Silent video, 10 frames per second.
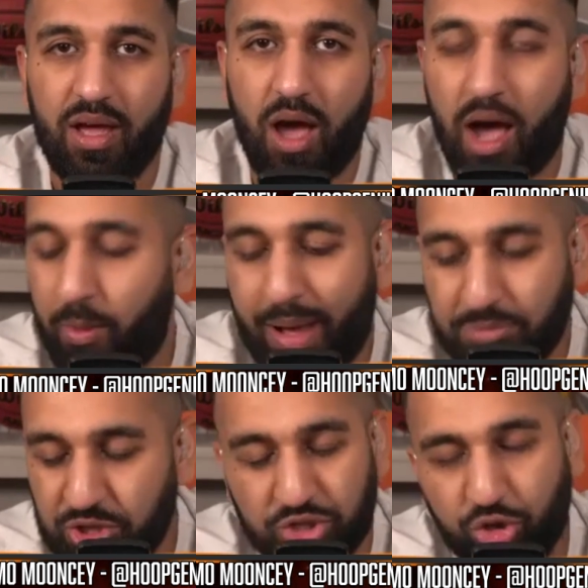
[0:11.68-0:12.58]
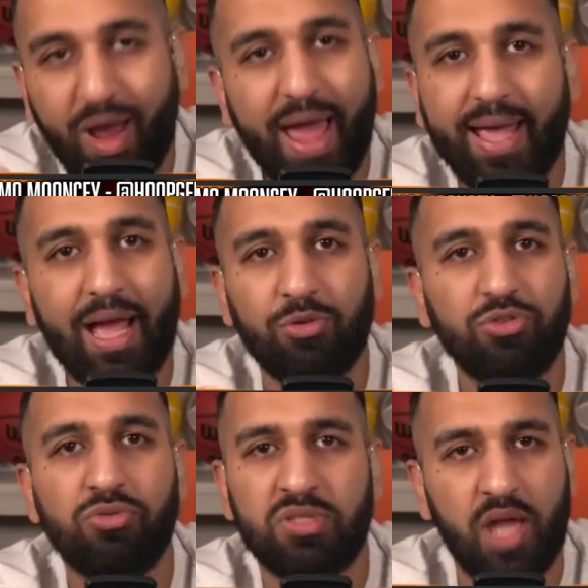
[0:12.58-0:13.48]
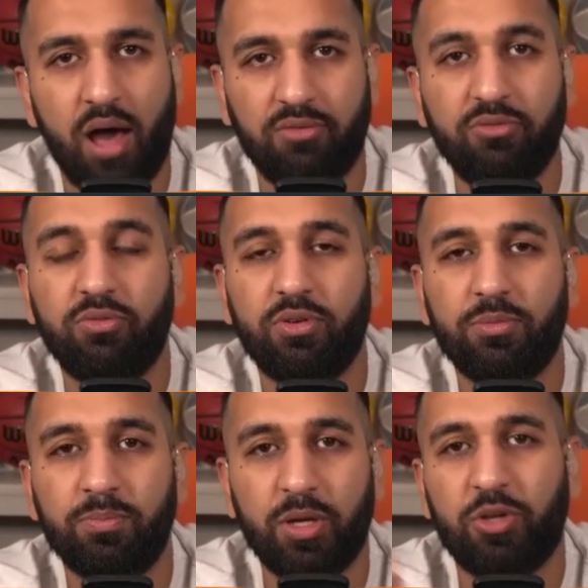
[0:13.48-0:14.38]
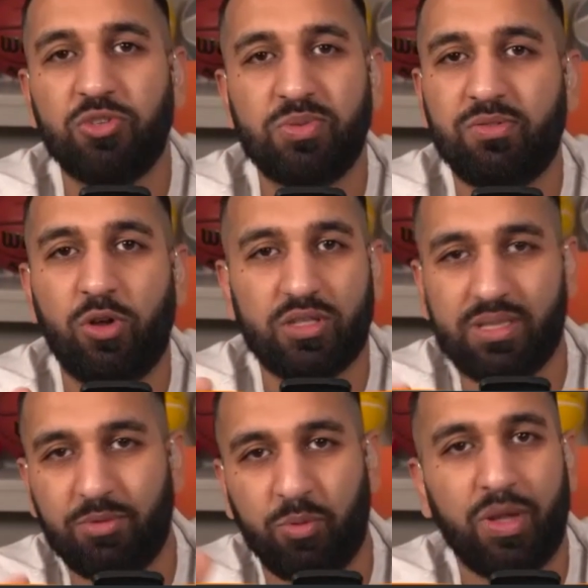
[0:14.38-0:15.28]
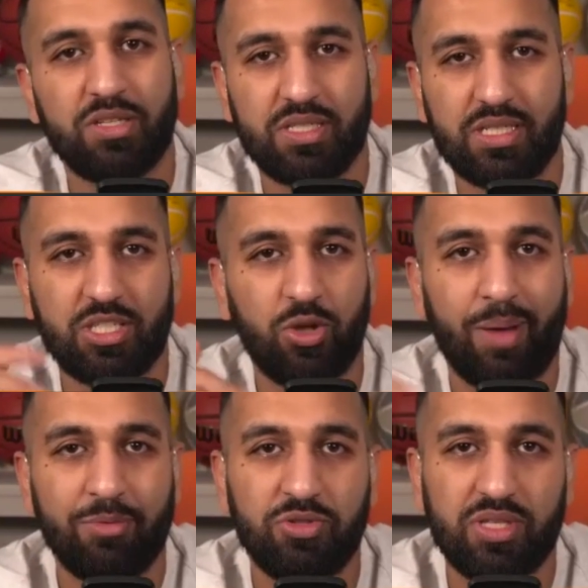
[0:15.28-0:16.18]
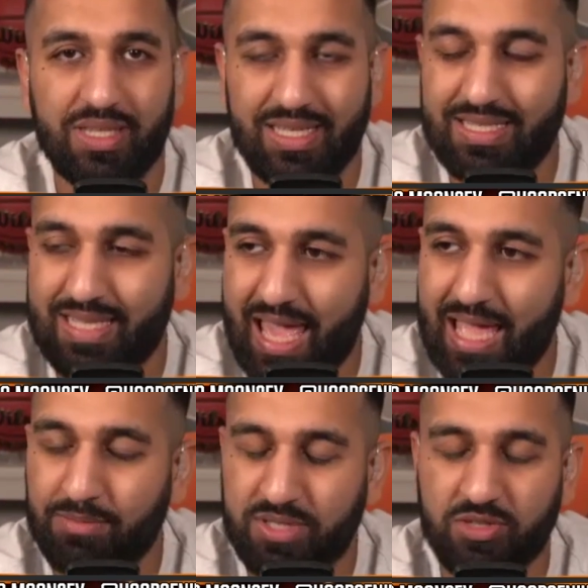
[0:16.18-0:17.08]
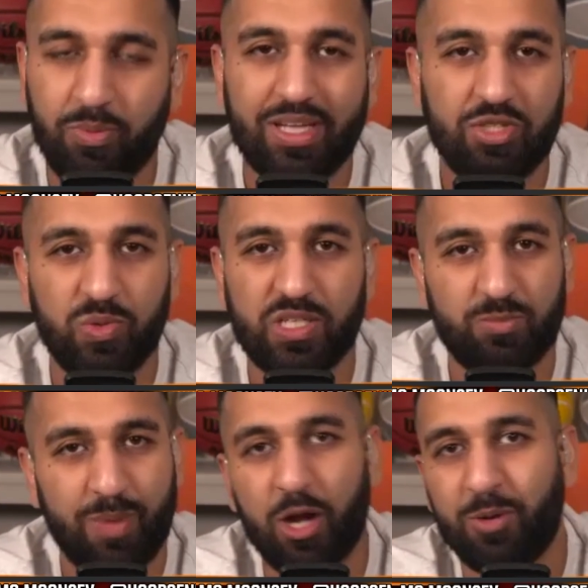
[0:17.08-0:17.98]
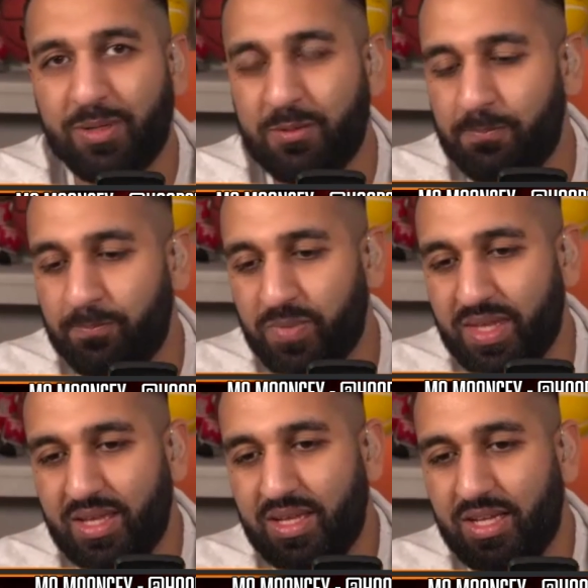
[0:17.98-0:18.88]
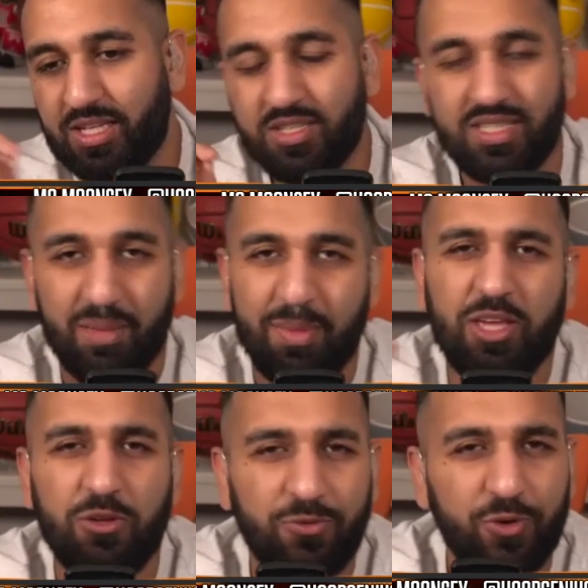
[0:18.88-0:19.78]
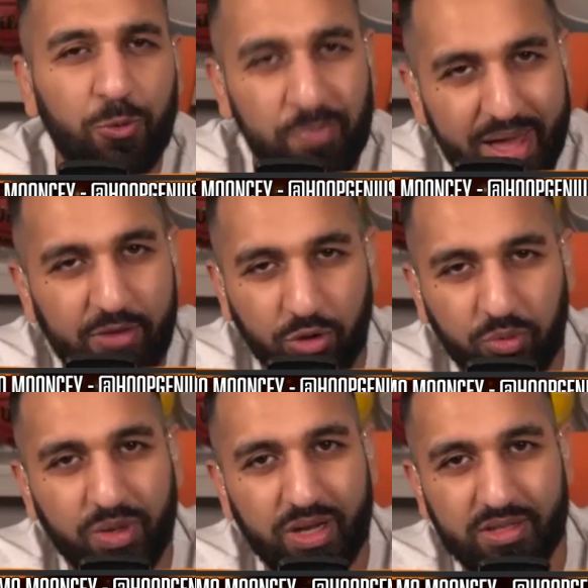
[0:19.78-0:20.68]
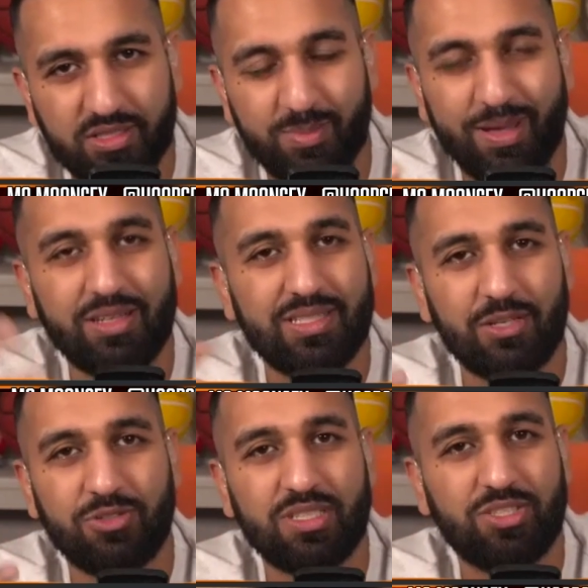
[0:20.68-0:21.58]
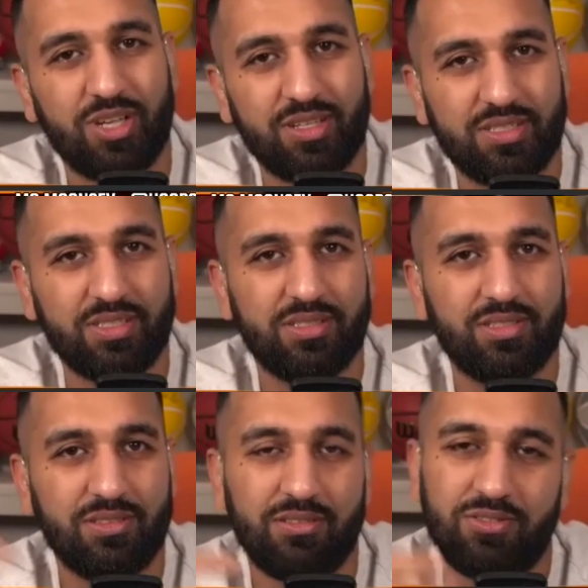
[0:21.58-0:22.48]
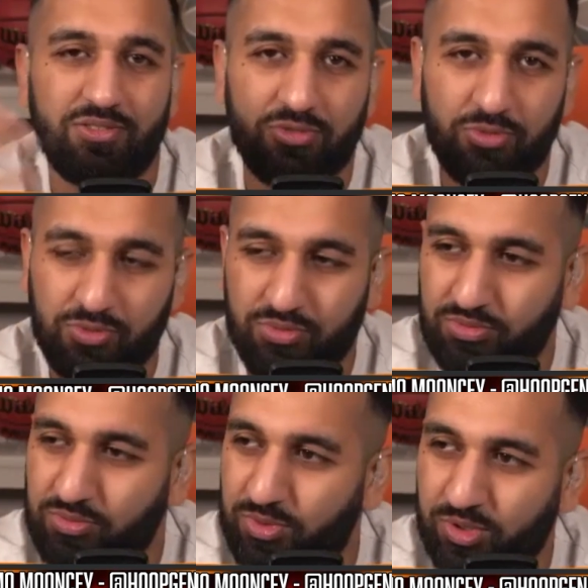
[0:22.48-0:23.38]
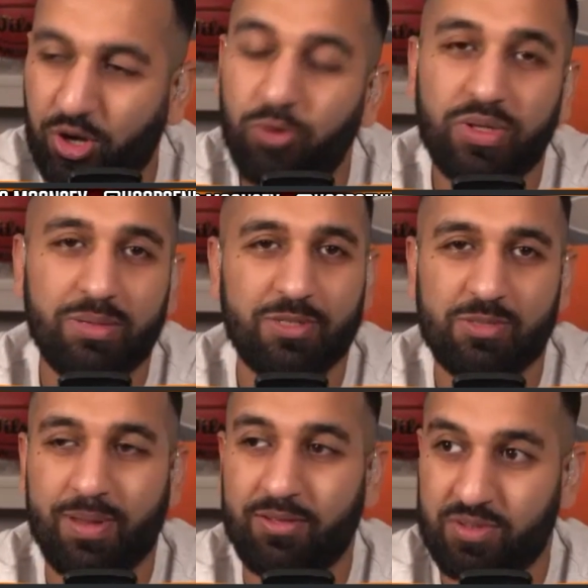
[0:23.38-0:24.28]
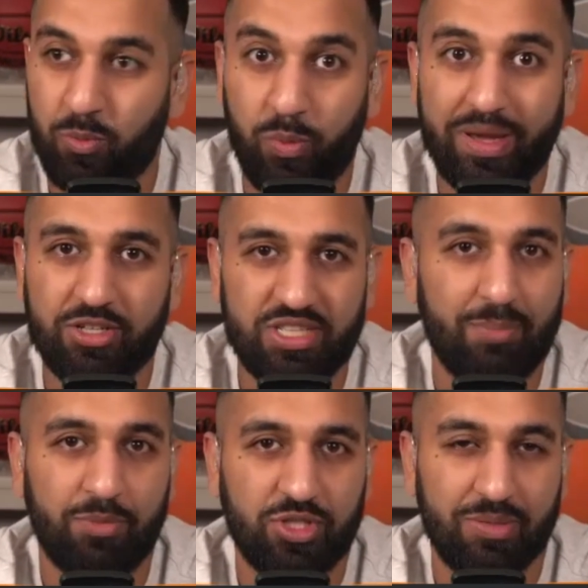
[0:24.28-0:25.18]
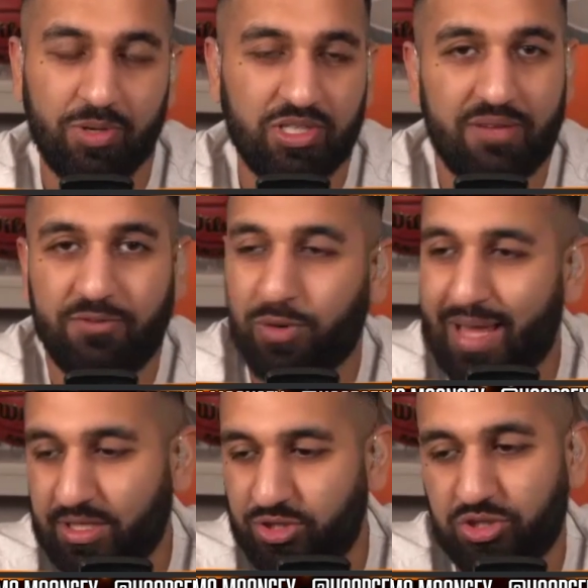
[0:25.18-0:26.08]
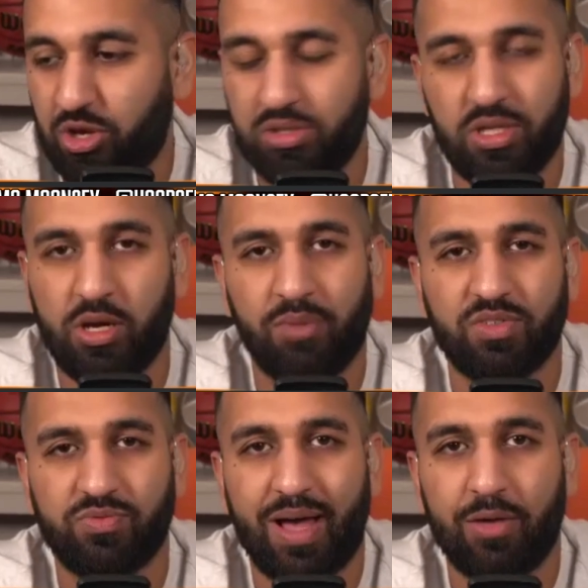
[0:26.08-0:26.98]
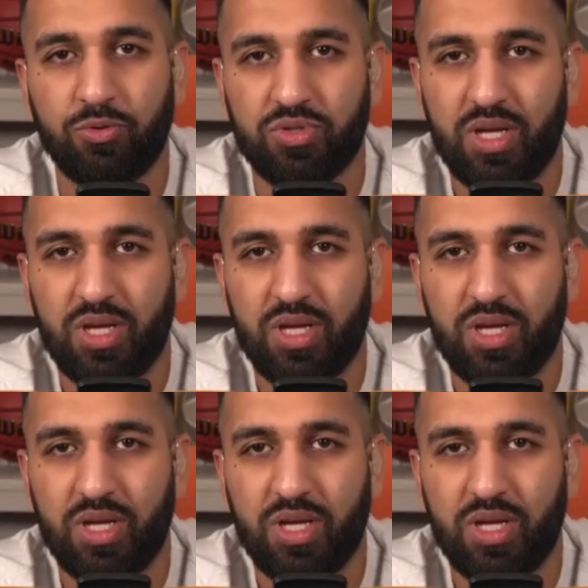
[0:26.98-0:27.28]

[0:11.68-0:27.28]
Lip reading: "Oh, I'm just trying out new stuff because we've locked up the one seed. So I'm using these games as a way to experiment." Does that make you feel better or worse about the Celtics' chances to go deep into playoffs and win a championship? Because I feel like just going to the conference finals